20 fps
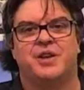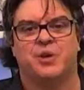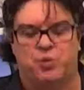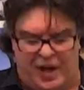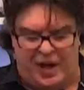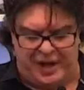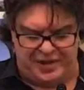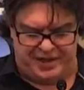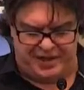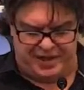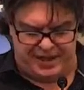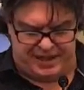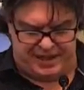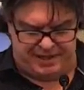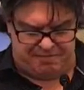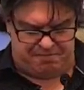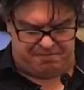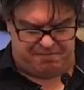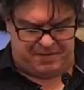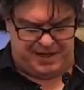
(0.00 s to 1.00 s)
one
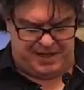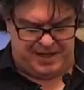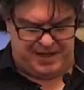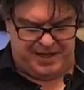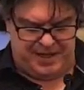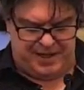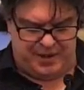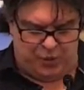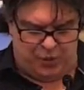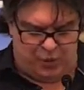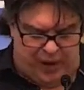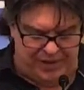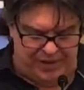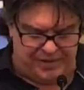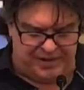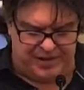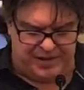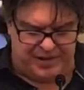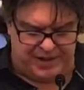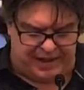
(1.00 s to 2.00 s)
thing. The
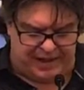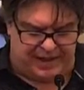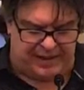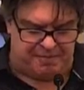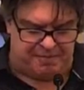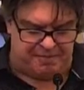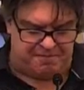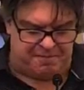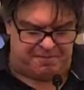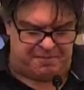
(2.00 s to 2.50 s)
one thing.